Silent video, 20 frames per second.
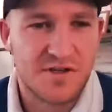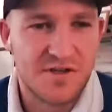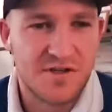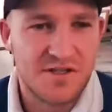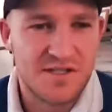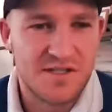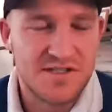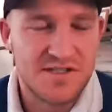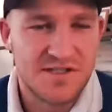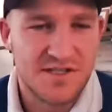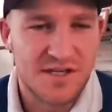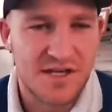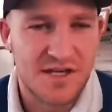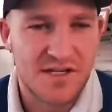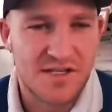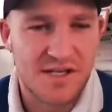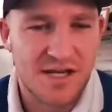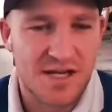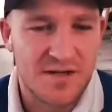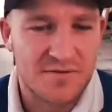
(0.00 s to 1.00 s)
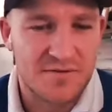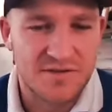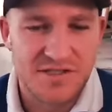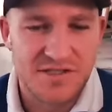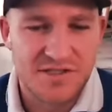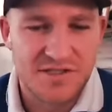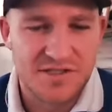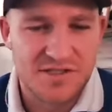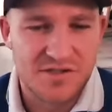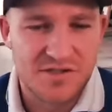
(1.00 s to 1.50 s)
So just
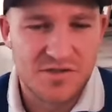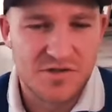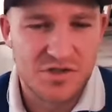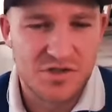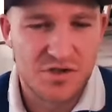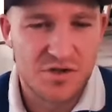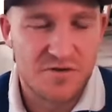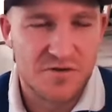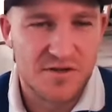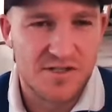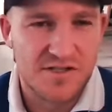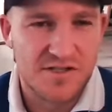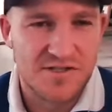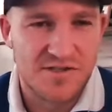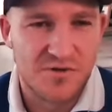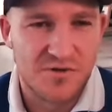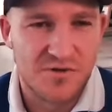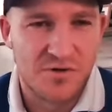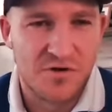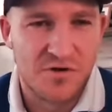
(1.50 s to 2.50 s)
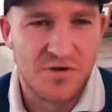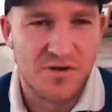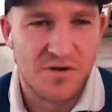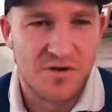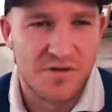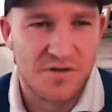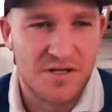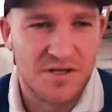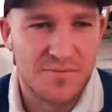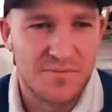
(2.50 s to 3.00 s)
shocked that he's gone, I think, but
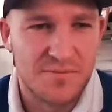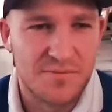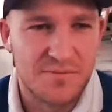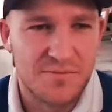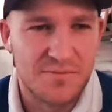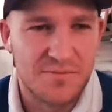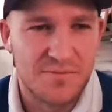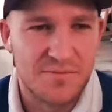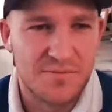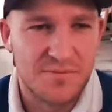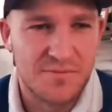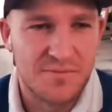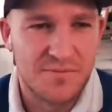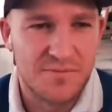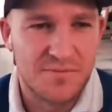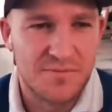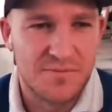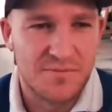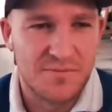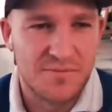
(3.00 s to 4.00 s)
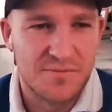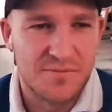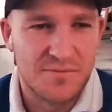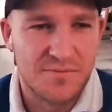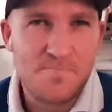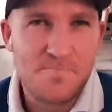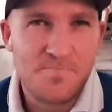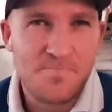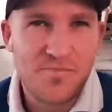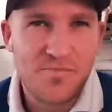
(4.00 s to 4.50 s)
probably
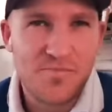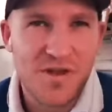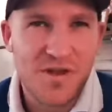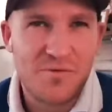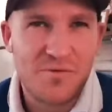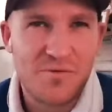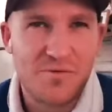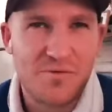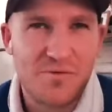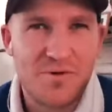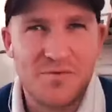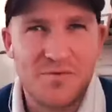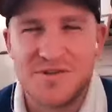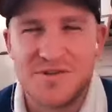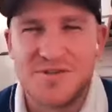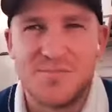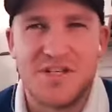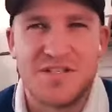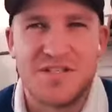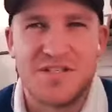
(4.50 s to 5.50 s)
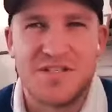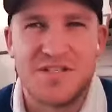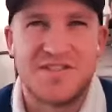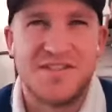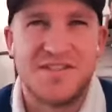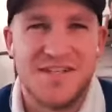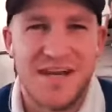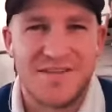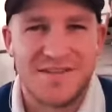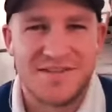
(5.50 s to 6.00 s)
was a bit silly at the
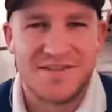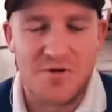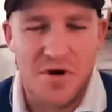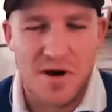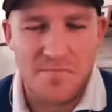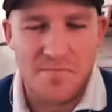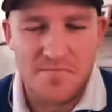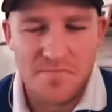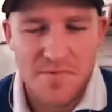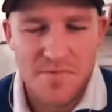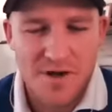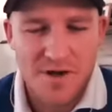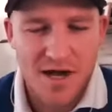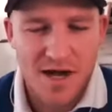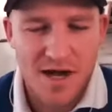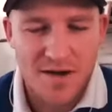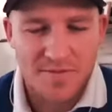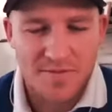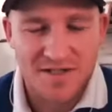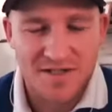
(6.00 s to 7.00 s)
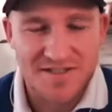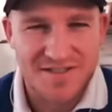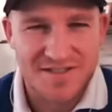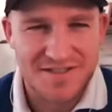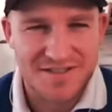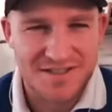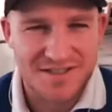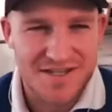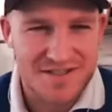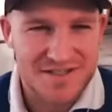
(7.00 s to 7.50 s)
time because,
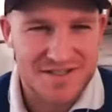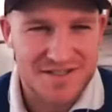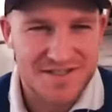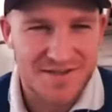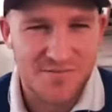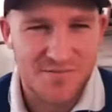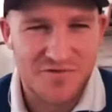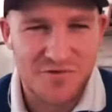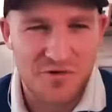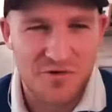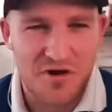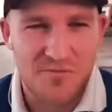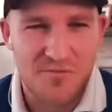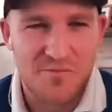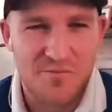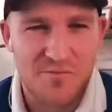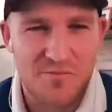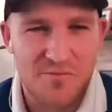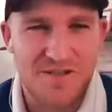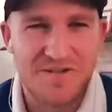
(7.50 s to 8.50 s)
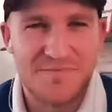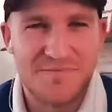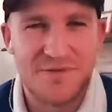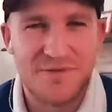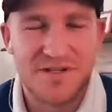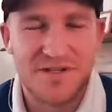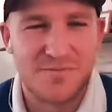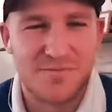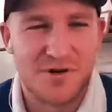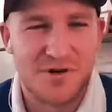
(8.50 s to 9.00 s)
as you said before, I'm a big
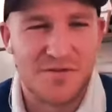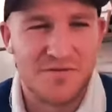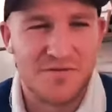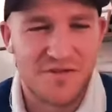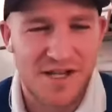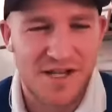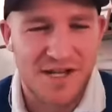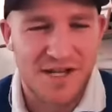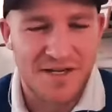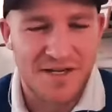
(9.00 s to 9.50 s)
LeBron fan,